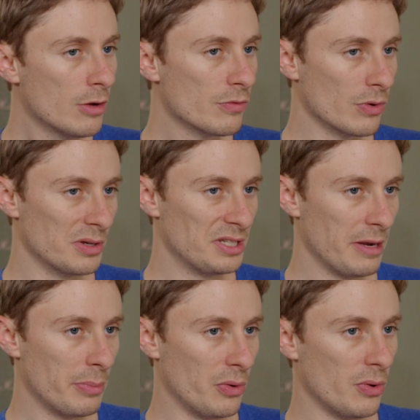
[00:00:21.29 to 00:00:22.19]
For
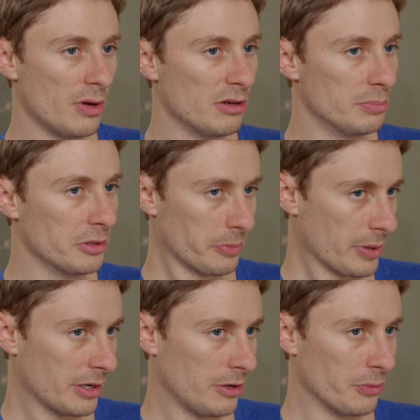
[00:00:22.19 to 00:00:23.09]
example, a
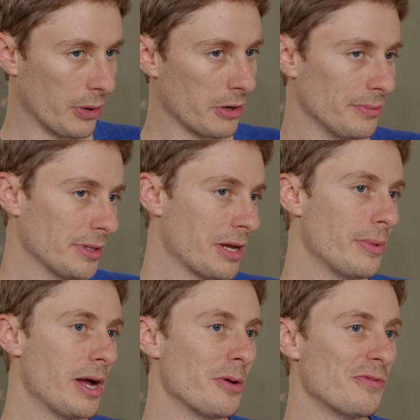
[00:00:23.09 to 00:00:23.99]
blueprint could work really
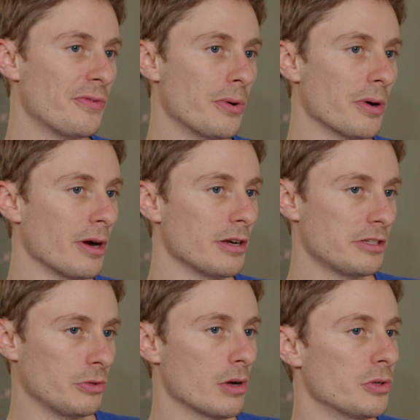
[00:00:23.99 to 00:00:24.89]
well for a
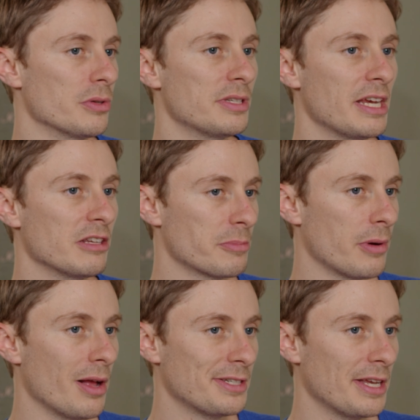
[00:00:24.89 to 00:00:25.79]
structured sales
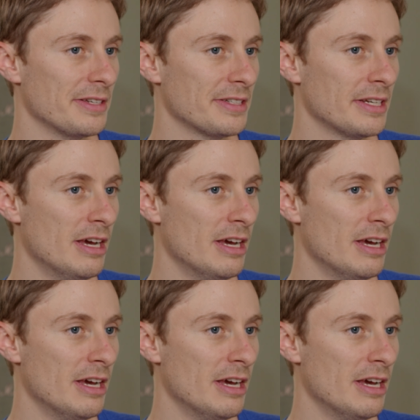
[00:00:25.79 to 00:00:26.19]
process,